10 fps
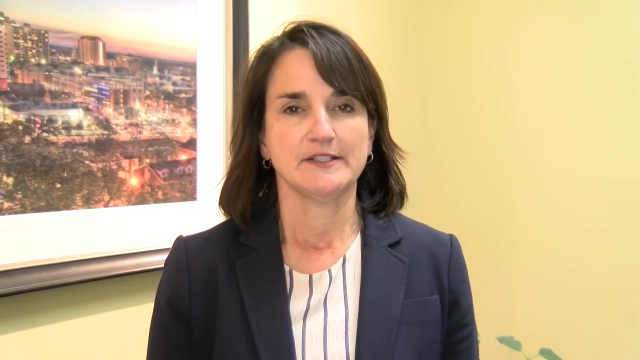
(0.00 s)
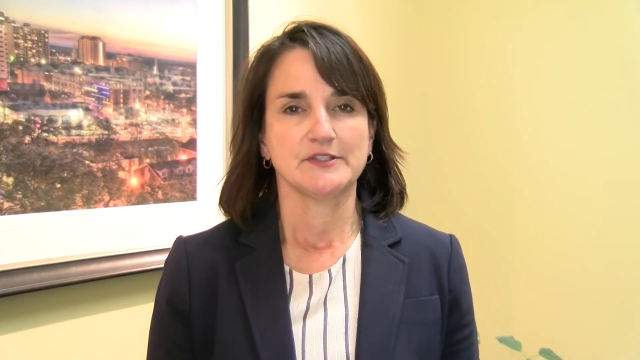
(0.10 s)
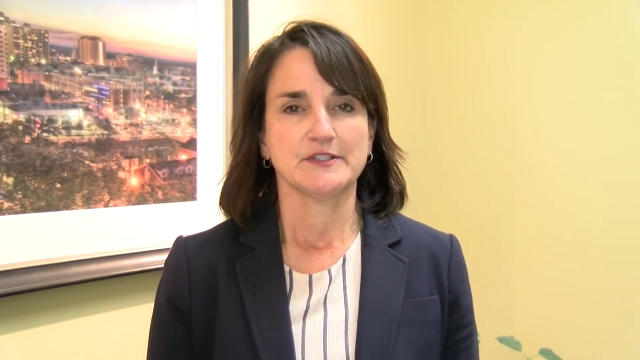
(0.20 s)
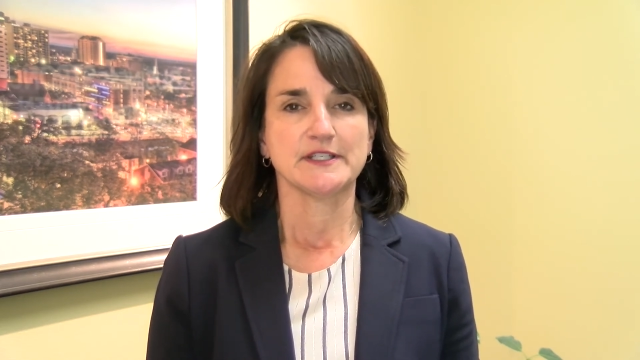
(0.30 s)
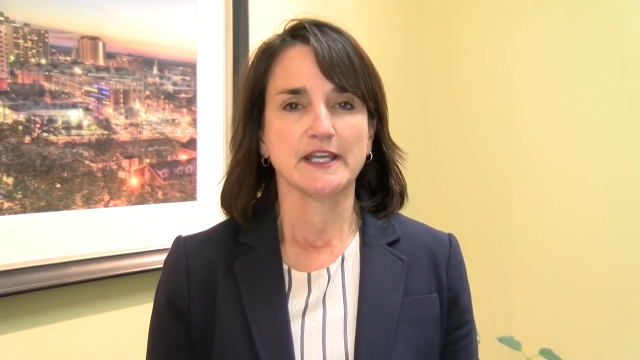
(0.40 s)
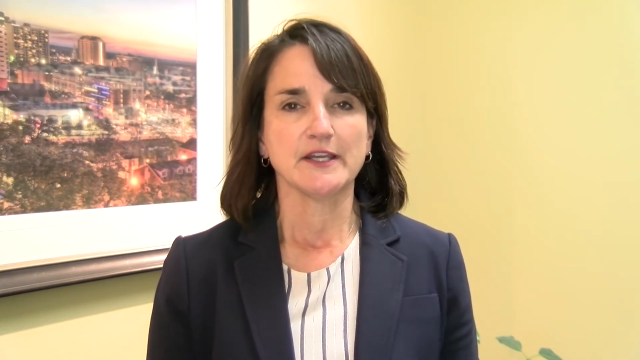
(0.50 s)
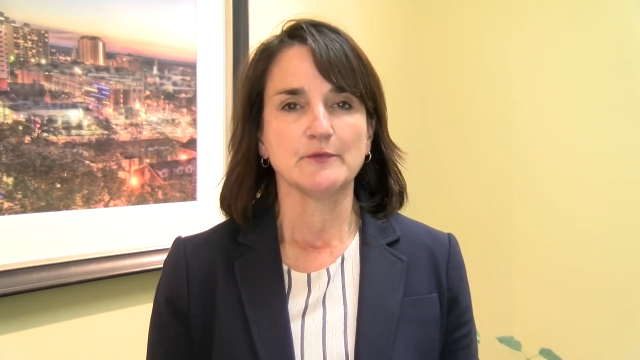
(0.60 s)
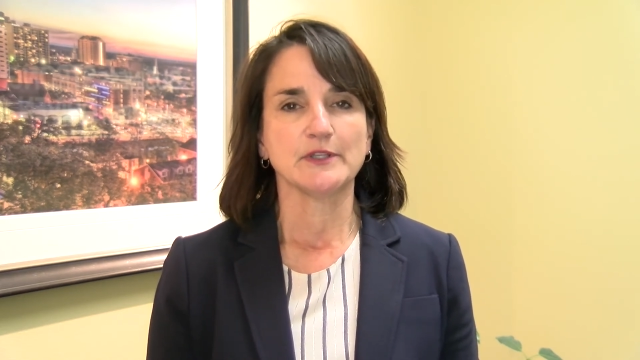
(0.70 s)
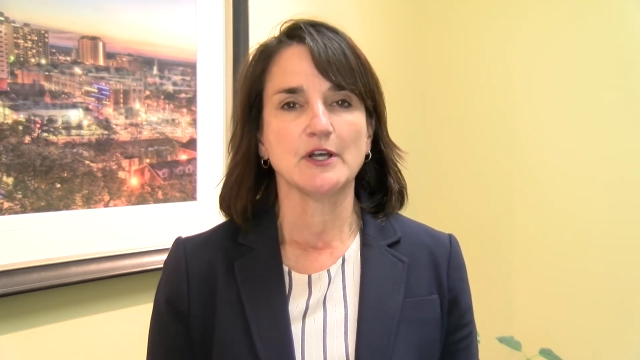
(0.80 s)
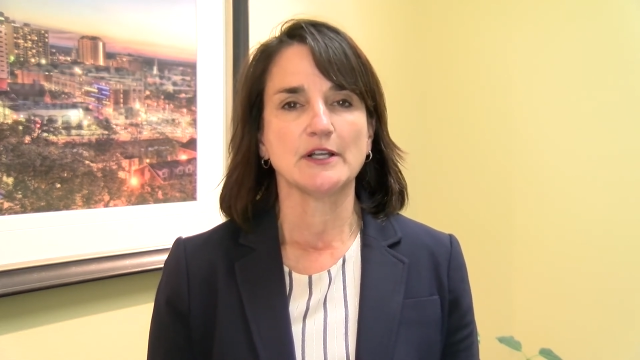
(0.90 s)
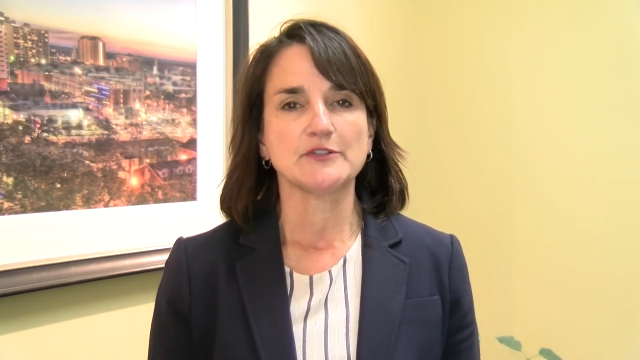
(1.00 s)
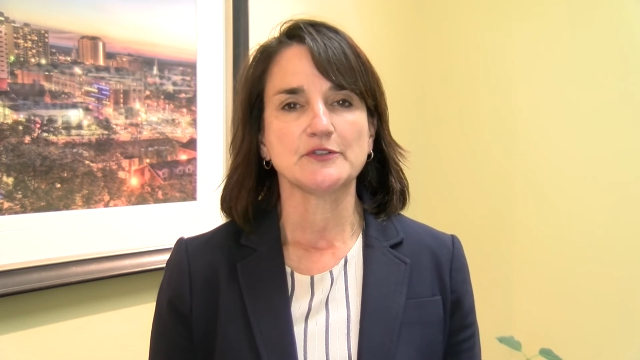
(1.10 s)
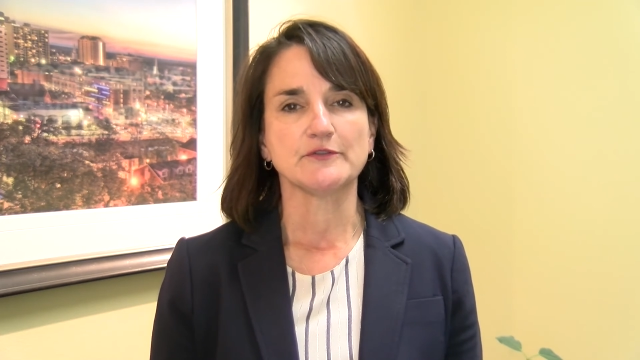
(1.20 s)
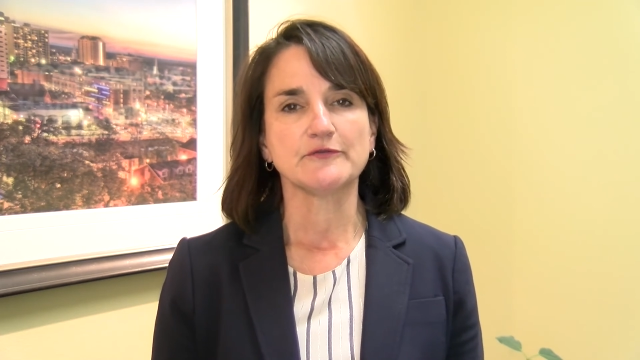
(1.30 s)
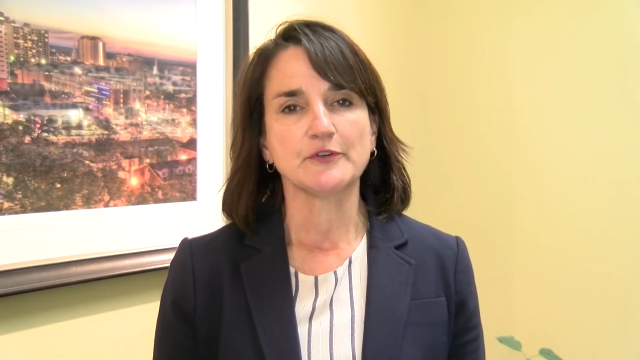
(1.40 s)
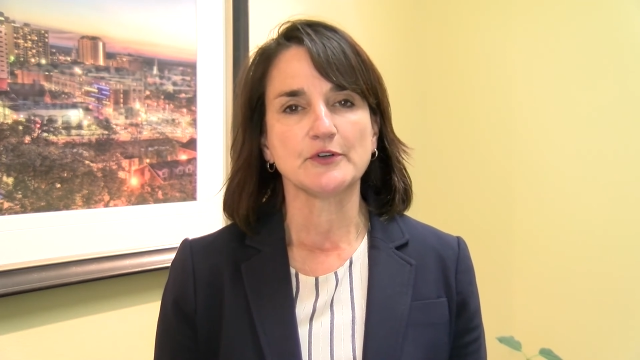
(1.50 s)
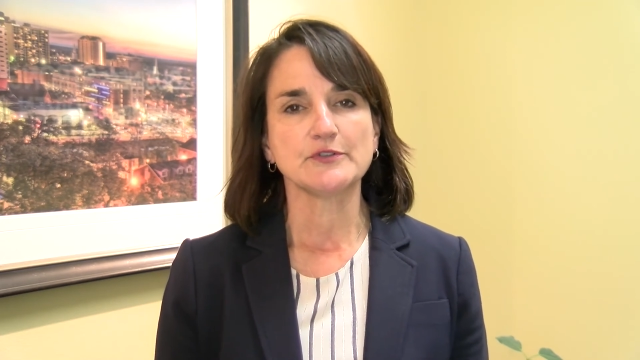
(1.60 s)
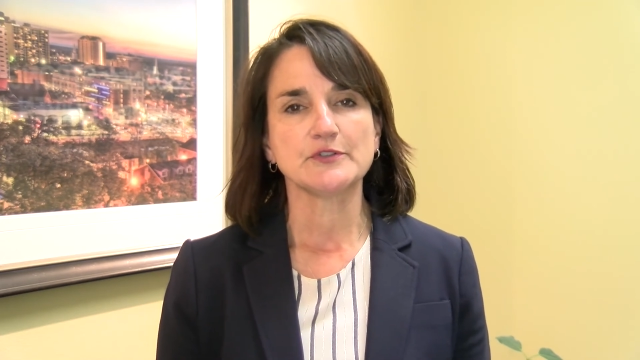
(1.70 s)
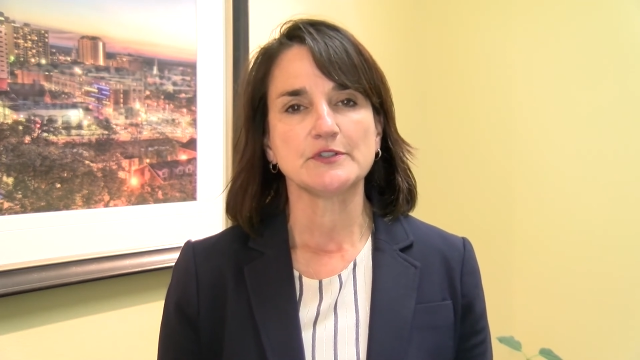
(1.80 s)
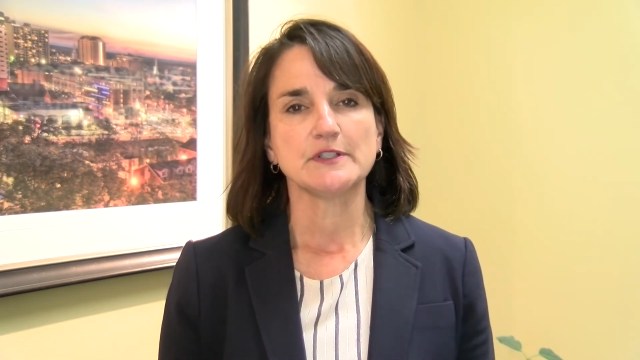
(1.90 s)
Today, we launched the
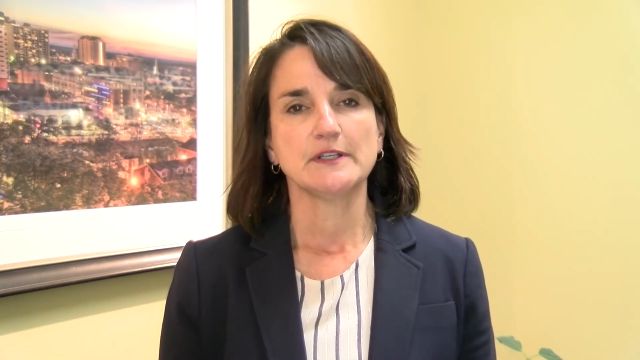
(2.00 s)
first